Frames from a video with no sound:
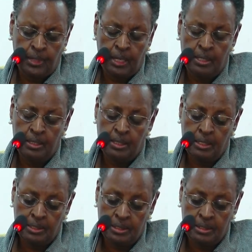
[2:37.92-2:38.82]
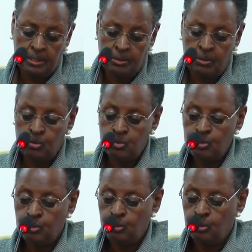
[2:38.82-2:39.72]
And that
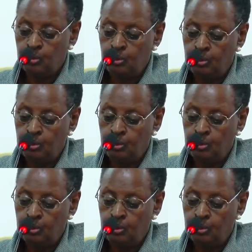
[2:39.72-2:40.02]
also